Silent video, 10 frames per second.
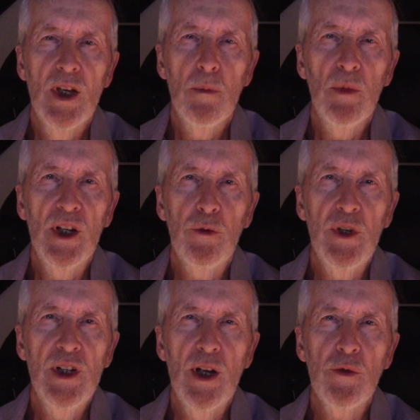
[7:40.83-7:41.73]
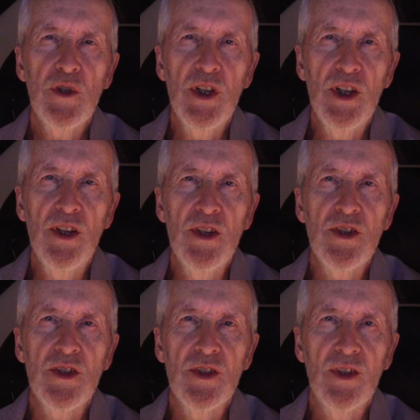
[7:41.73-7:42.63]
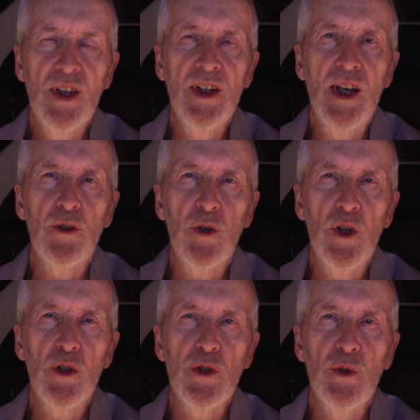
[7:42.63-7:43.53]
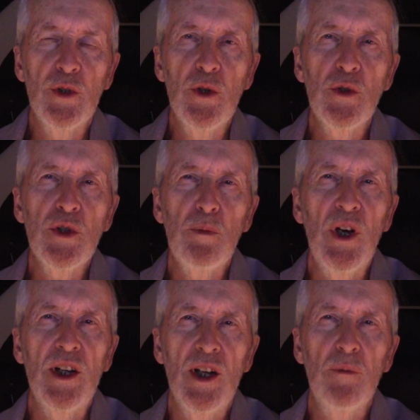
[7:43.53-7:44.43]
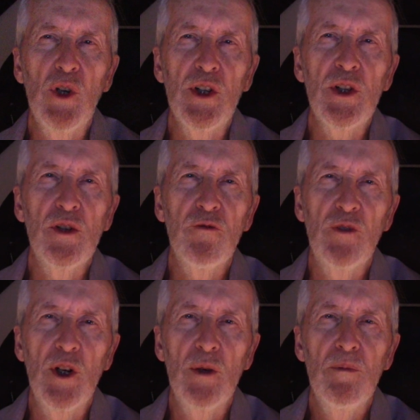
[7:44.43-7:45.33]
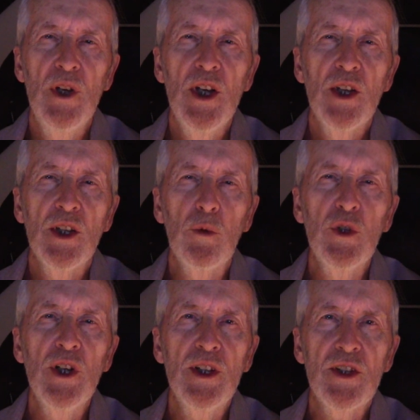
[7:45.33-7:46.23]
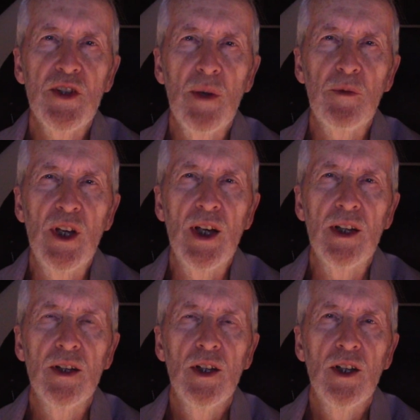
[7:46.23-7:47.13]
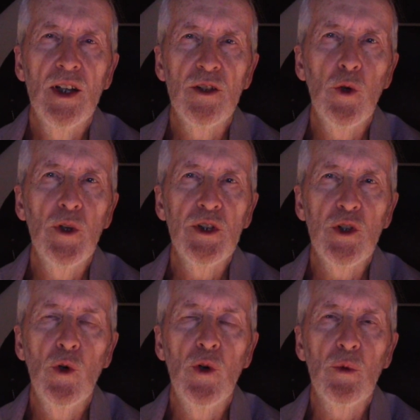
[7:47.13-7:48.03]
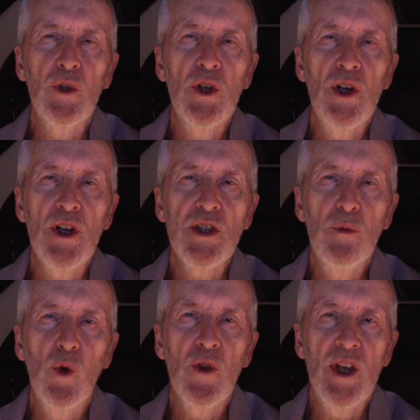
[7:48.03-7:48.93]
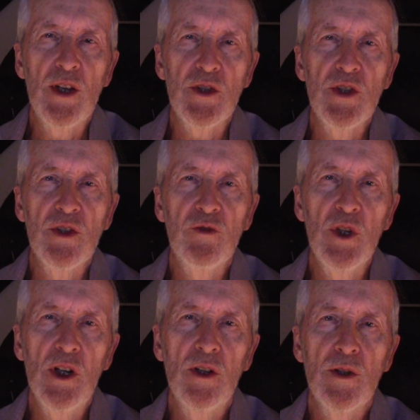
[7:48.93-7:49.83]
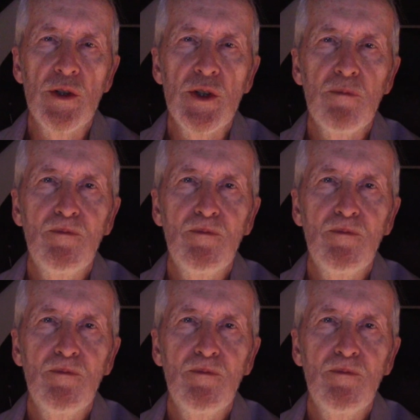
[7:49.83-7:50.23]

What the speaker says: My greenhouse is an agricultural use, but I'm not on a farm. They would not accept that, and going to court would cost more thousands of dollars.